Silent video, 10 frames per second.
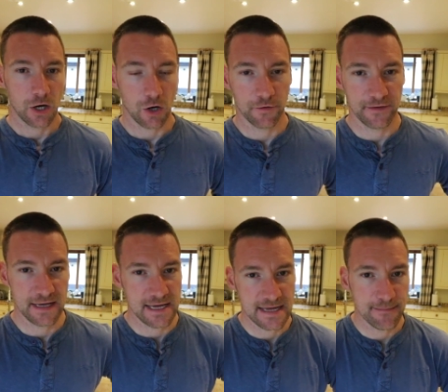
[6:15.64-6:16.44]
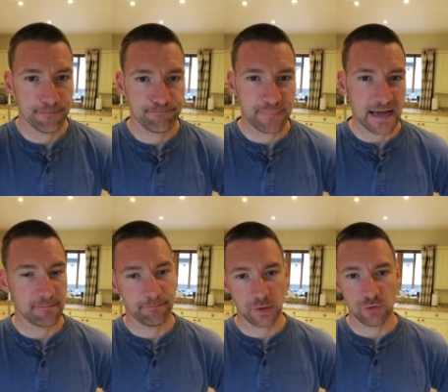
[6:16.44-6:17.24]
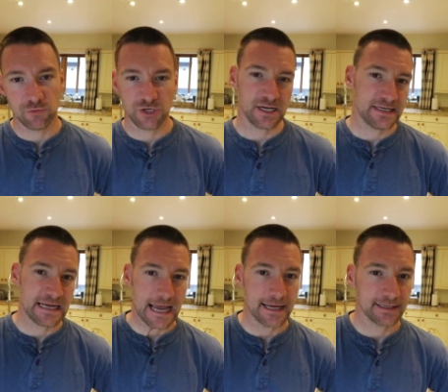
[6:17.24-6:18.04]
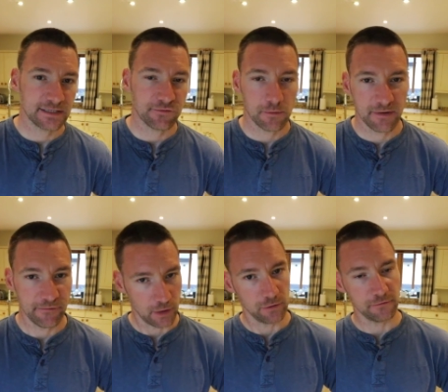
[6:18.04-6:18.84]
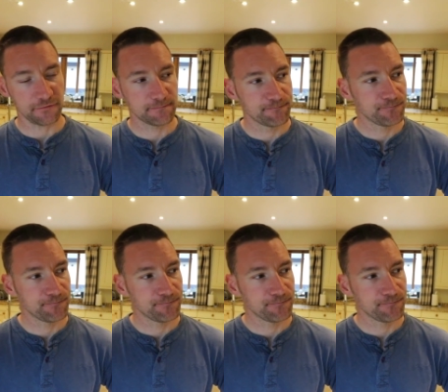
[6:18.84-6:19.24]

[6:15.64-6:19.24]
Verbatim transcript: on the Bamboo GTX from Evolve.